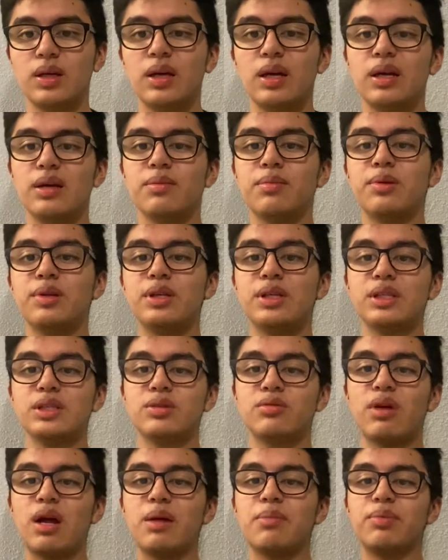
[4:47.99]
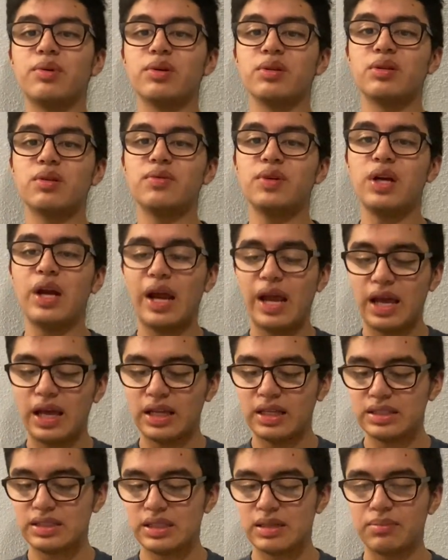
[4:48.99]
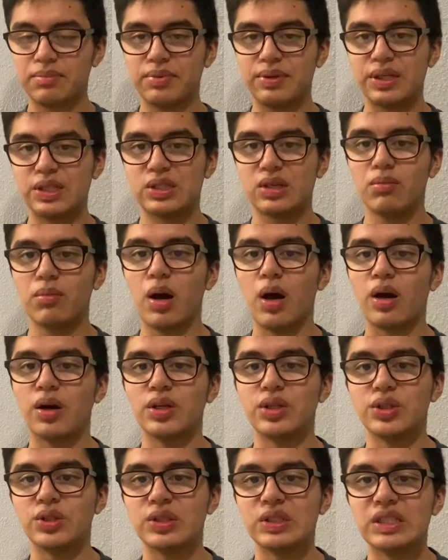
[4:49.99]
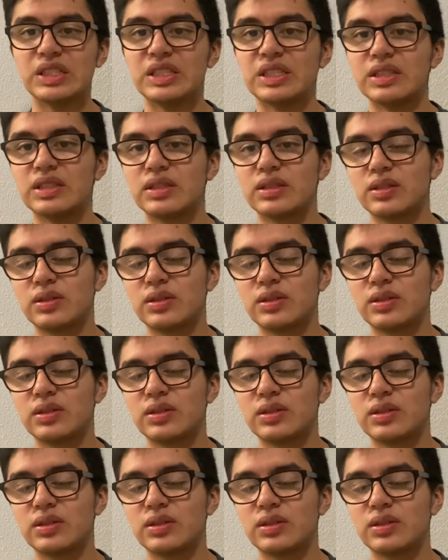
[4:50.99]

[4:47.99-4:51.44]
Please grab both of your hands and place them on your knees.